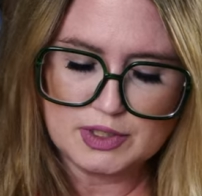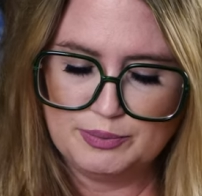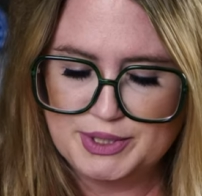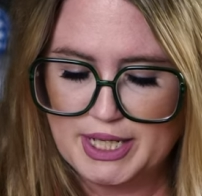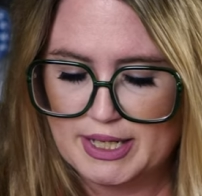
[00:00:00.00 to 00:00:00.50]
let
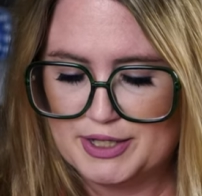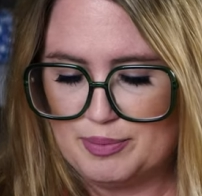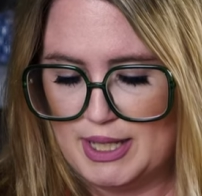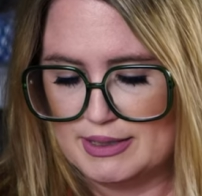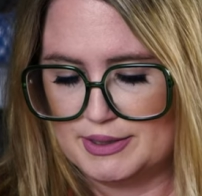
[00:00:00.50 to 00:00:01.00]
me take it out of
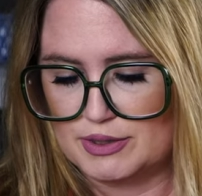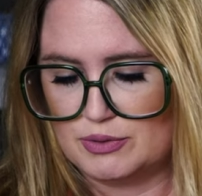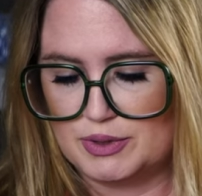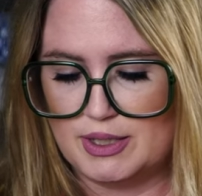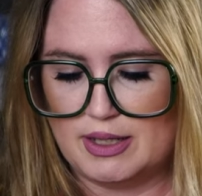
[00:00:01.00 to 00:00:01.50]
the plastic so
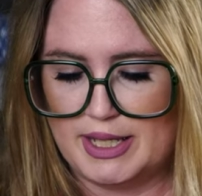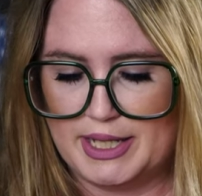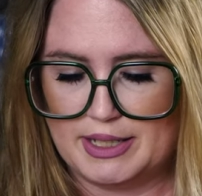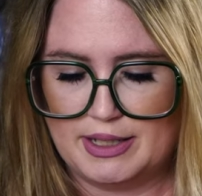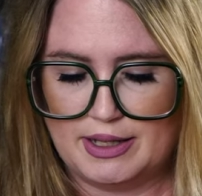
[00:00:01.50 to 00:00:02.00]
it's not
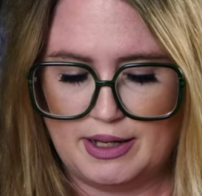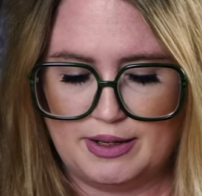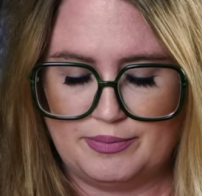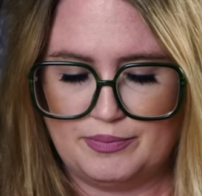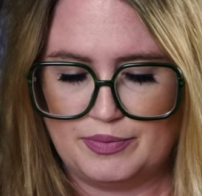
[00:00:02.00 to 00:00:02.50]
like
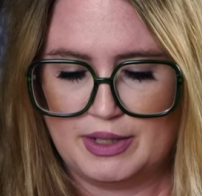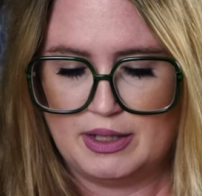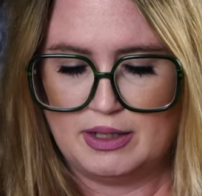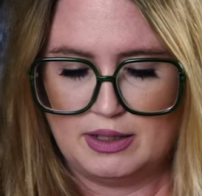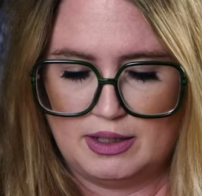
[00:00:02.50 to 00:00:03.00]
um,
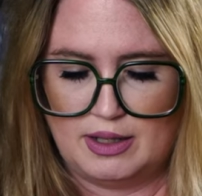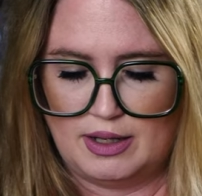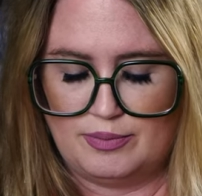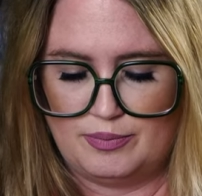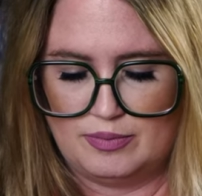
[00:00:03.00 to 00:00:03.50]

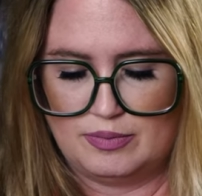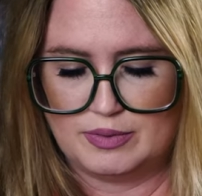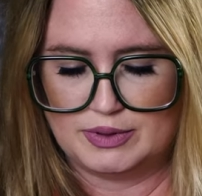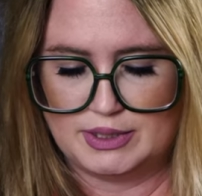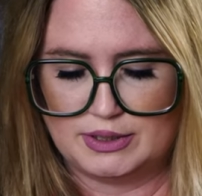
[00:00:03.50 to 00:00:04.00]

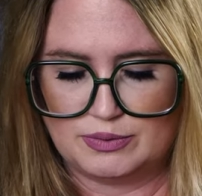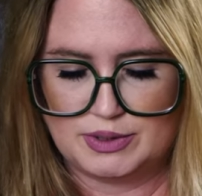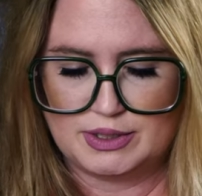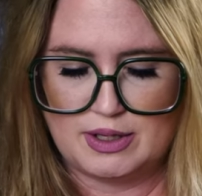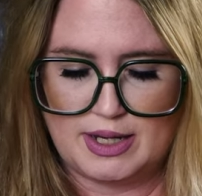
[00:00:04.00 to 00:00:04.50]
let's see, so
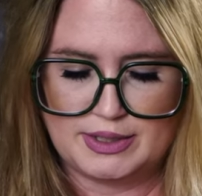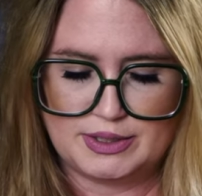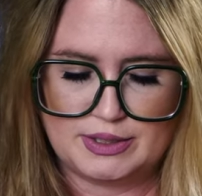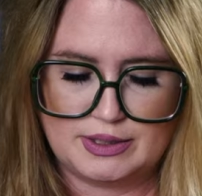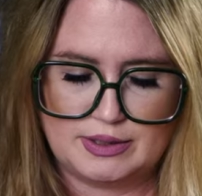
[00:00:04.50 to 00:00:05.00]
it's not.
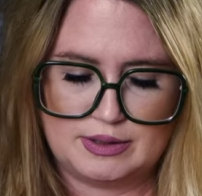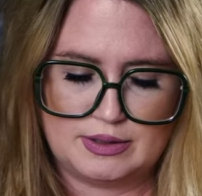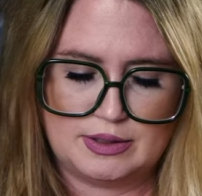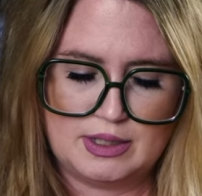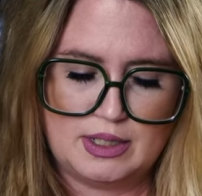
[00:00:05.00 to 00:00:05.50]

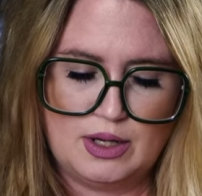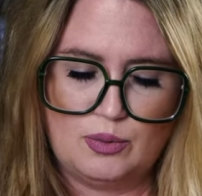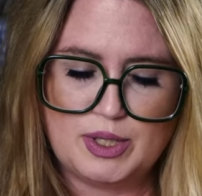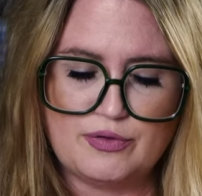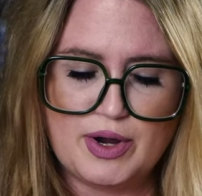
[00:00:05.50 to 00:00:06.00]

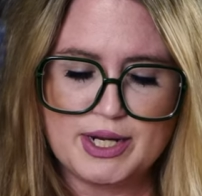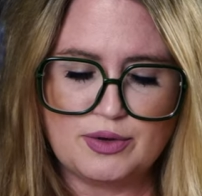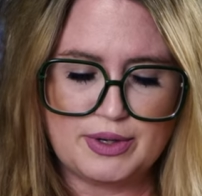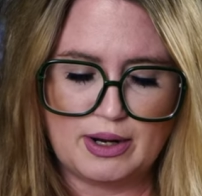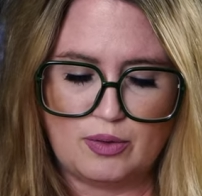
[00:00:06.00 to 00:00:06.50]
Whenever I go
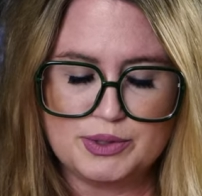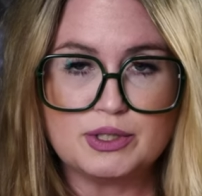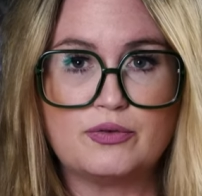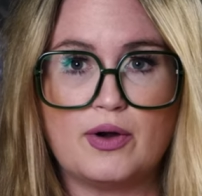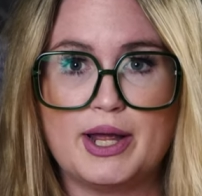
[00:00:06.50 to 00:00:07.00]
there, I always
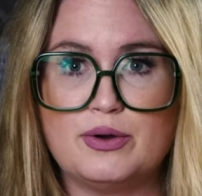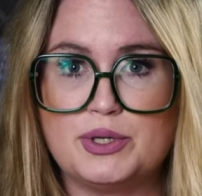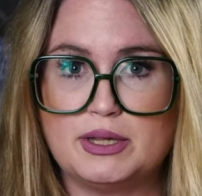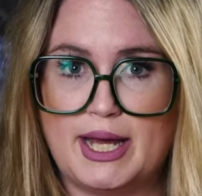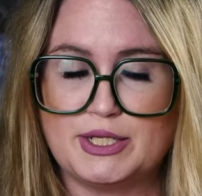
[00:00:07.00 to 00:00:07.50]
look for
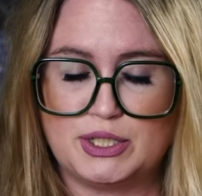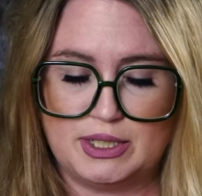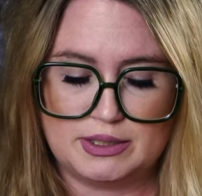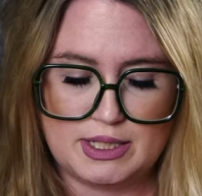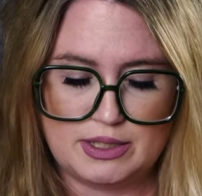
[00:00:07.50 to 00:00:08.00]
Ioni
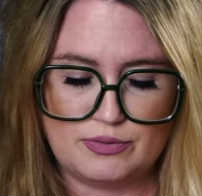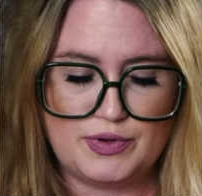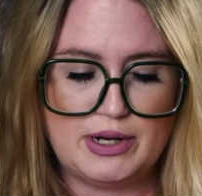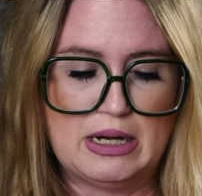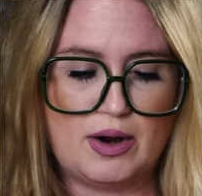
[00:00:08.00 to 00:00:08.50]
lashes, and they're
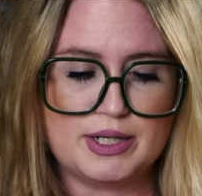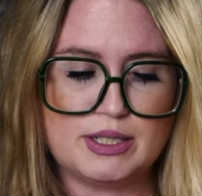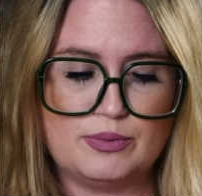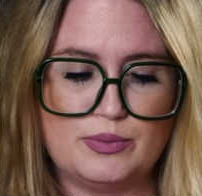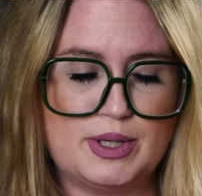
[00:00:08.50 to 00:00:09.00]
very hard.
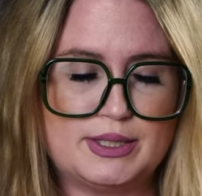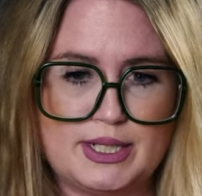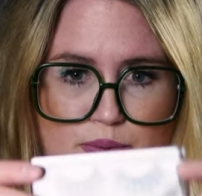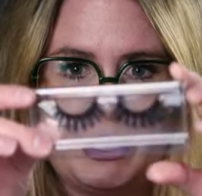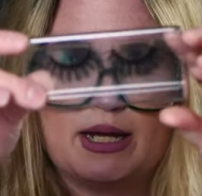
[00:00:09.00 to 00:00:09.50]
To, it's
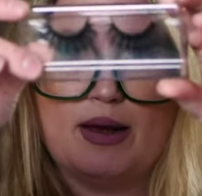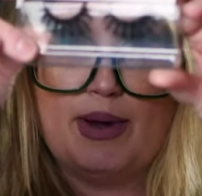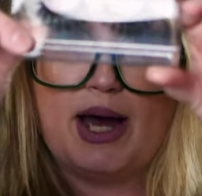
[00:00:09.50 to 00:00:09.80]
like when they come